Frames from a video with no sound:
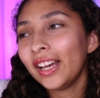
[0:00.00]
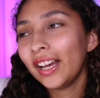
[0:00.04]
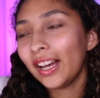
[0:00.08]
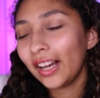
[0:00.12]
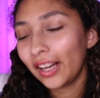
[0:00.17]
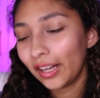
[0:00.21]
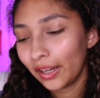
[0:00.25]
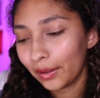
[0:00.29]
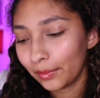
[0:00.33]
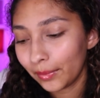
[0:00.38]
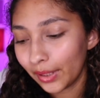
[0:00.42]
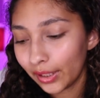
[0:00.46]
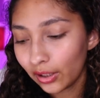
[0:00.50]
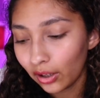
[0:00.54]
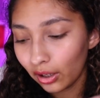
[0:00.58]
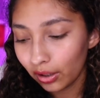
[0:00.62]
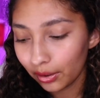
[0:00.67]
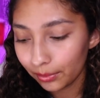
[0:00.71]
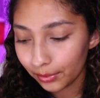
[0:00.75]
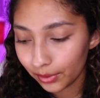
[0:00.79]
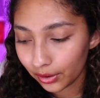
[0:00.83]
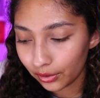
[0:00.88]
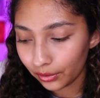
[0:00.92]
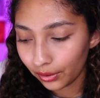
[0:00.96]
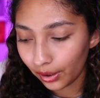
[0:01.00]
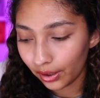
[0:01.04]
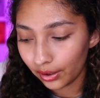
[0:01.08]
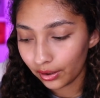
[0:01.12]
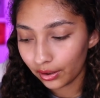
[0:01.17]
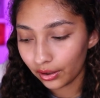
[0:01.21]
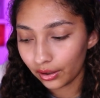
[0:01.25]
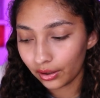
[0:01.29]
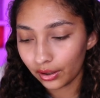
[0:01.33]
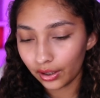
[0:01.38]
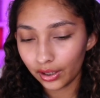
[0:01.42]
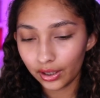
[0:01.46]
um, they call him the
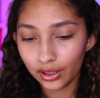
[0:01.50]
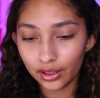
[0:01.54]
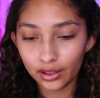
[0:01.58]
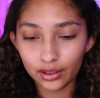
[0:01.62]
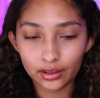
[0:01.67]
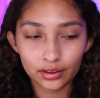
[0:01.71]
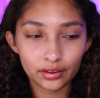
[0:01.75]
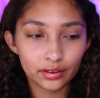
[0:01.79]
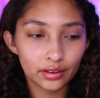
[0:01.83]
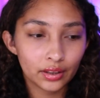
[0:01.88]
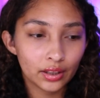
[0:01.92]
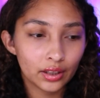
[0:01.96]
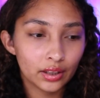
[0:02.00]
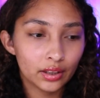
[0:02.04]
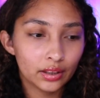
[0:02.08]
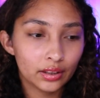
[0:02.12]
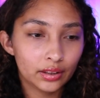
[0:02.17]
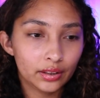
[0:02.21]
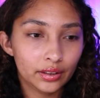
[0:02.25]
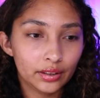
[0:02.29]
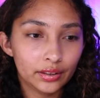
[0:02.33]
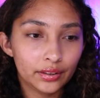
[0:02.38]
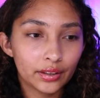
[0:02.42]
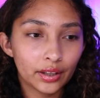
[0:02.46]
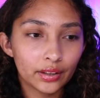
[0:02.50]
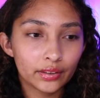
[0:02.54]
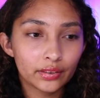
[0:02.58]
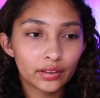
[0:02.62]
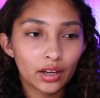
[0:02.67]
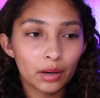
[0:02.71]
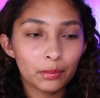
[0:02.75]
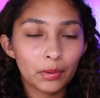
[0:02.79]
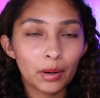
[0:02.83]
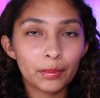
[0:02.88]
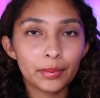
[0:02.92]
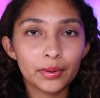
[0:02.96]
creator, and he does
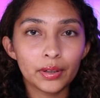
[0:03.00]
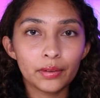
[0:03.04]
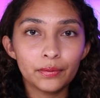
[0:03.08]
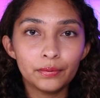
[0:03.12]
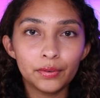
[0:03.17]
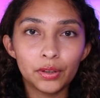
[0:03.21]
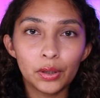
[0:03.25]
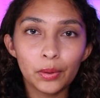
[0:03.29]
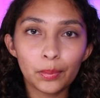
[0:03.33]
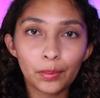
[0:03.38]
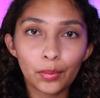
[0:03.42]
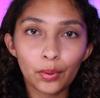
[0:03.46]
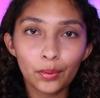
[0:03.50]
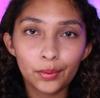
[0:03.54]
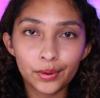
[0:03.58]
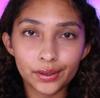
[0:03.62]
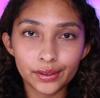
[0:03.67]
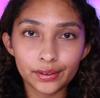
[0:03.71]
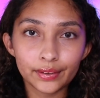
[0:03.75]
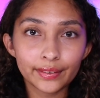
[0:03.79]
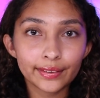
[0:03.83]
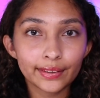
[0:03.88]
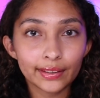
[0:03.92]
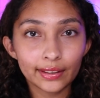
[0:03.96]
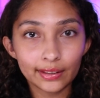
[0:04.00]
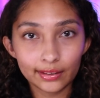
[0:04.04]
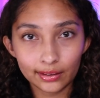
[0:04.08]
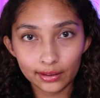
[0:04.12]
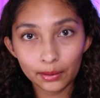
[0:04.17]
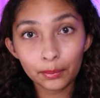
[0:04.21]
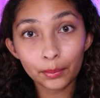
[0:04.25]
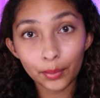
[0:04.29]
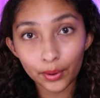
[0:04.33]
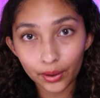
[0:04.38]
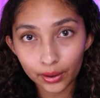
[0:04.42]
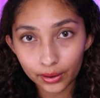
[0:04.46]
come up in a few points in the
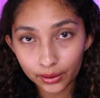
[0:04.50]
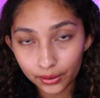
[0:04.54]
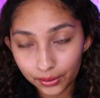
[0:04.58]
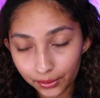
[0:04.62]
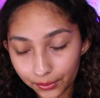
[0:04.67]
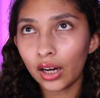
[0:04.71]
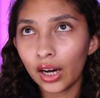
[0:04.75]
book.